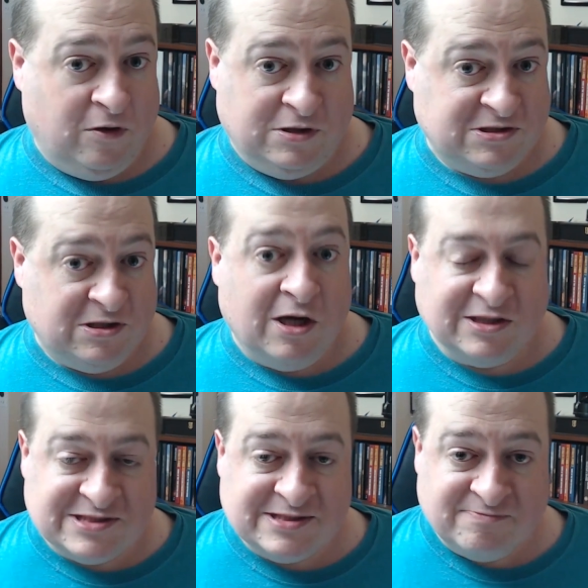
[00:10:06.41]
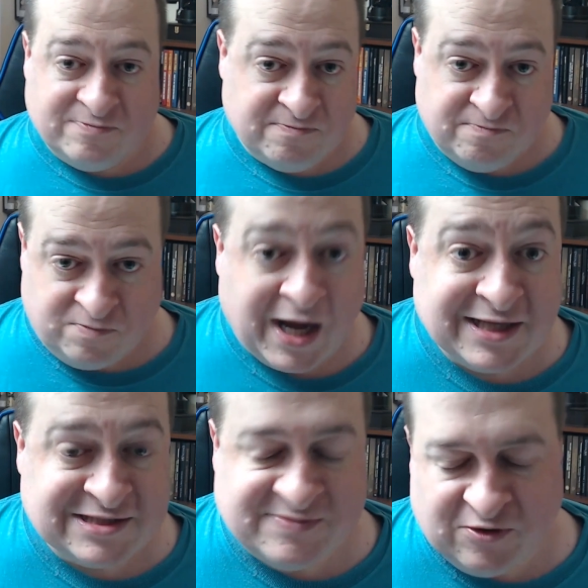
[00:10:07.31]
as long as
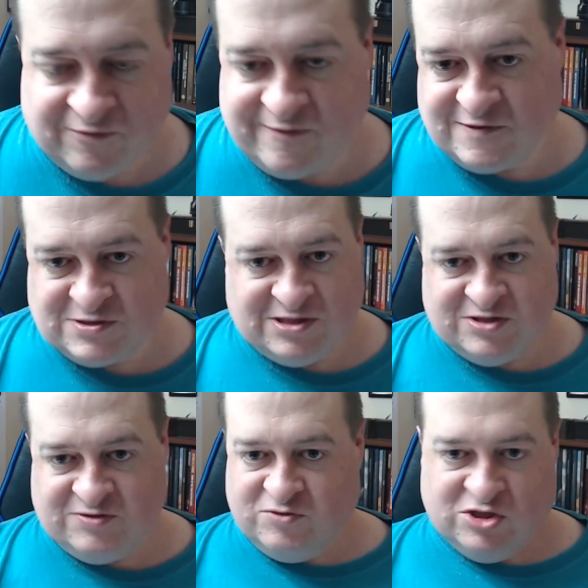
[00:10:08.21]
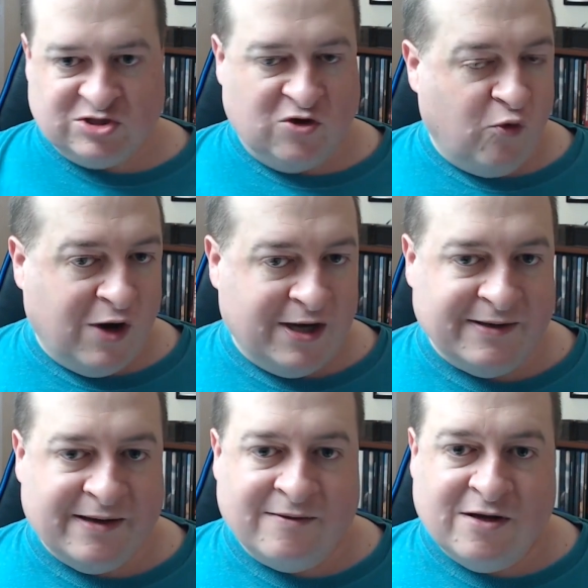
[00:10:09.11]
possible versus just a one